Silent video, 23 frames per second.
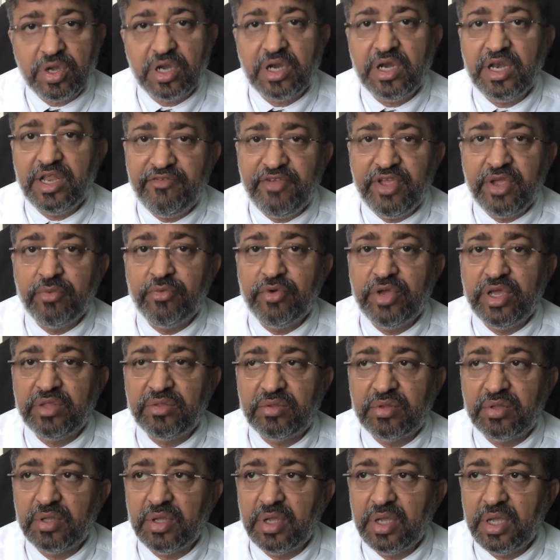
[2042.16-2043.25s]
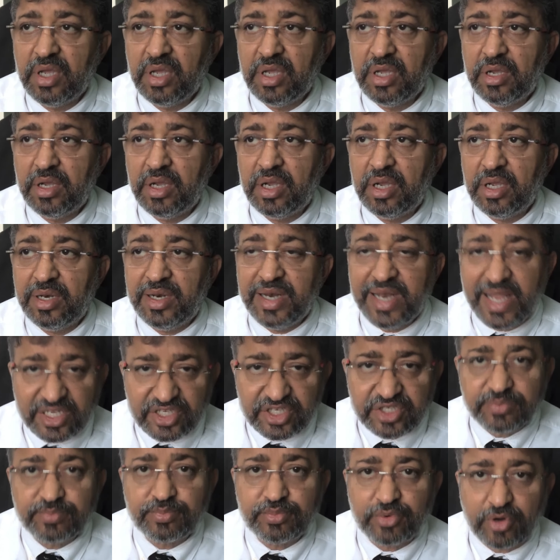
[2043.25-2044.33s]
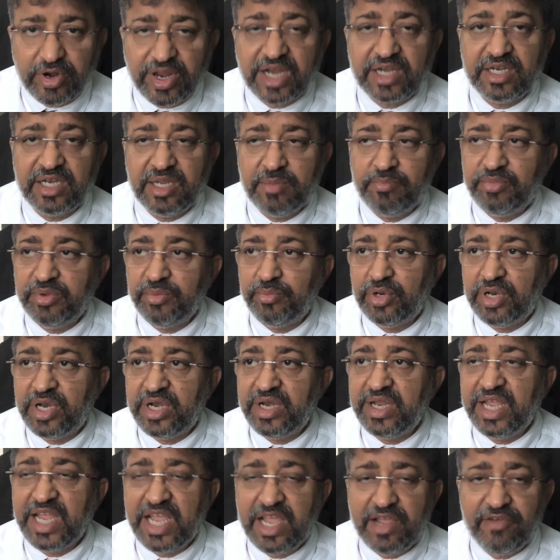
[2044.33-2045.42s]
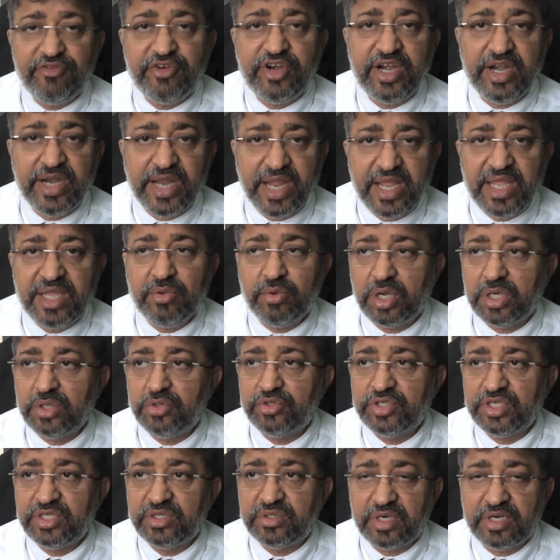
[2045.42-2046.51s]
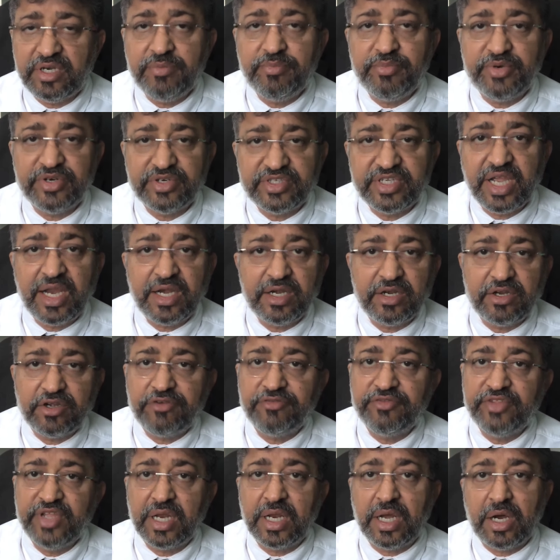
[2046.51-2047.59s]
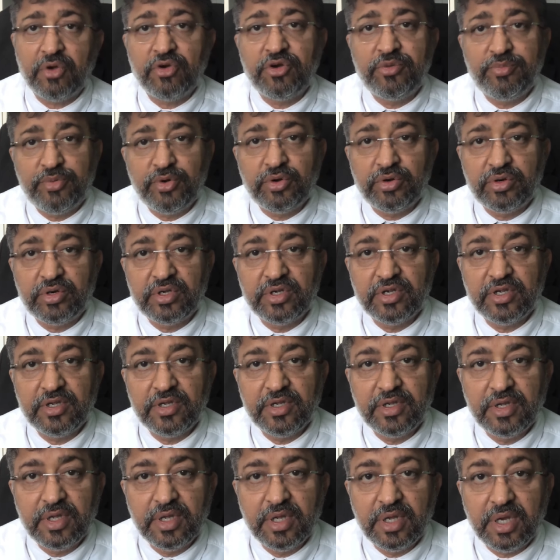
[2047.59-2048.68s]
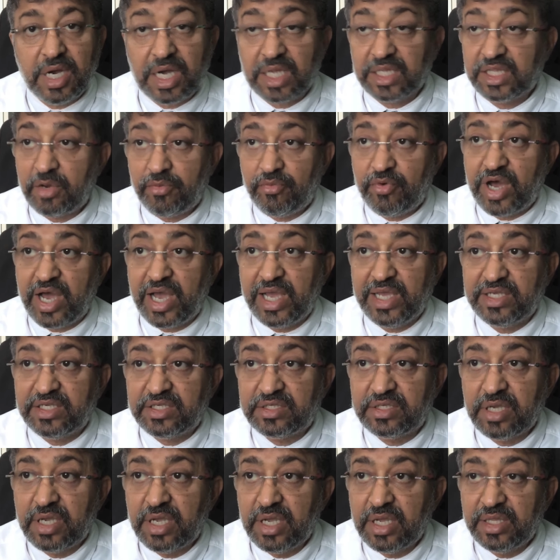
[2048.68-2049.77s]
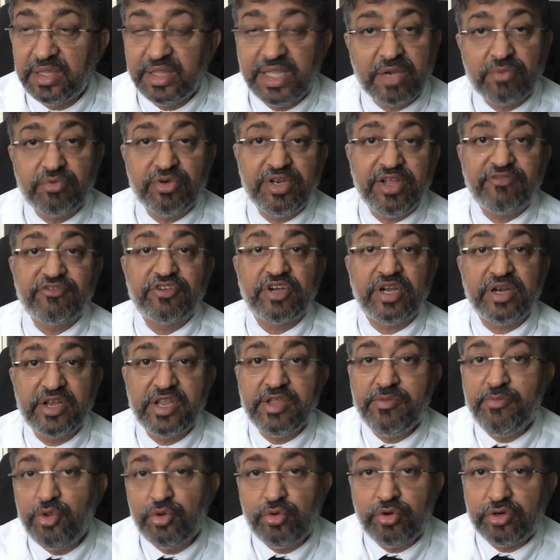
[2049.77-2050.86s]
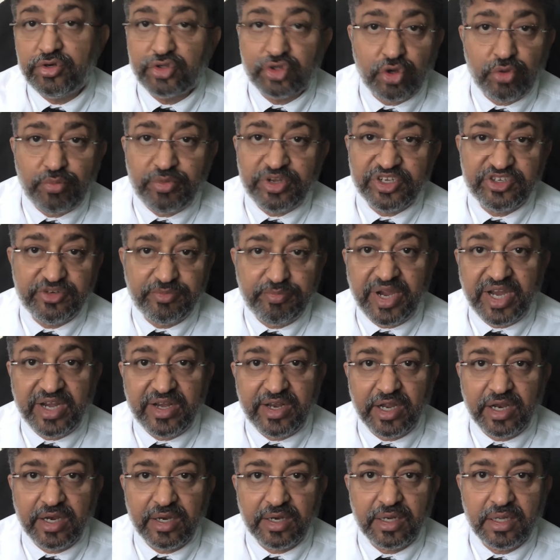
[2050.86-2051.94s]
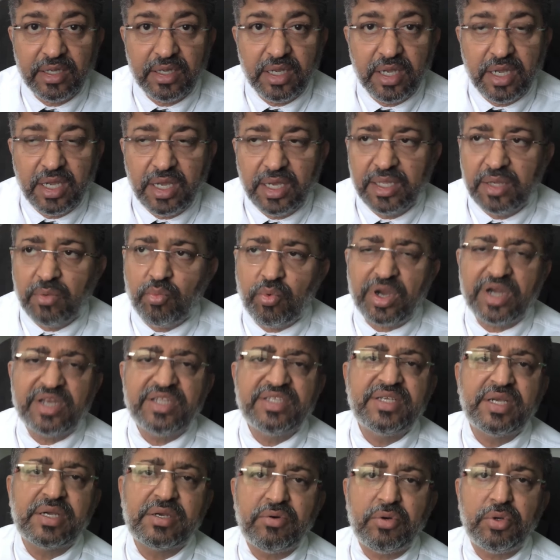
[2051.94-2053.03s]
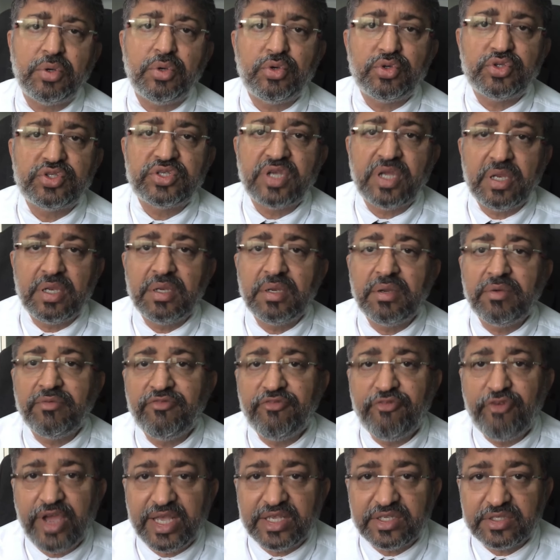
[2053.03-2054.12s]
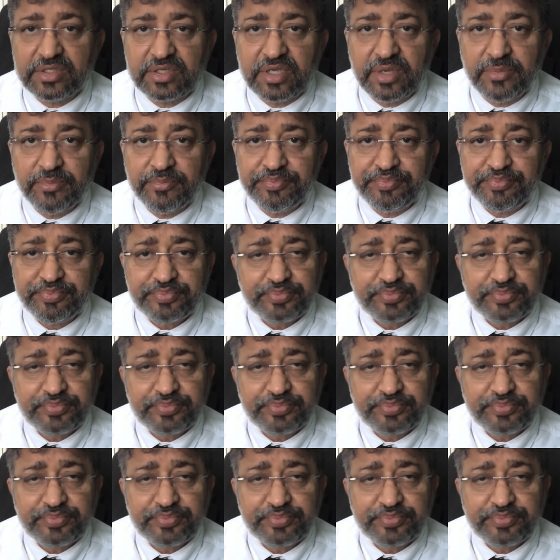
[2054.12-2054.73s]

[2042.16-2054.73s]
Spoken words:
you are living with less productive people, and every day you are losing 30% of their output. Otherwise, they could have contributed so much better. And what is a colossal waste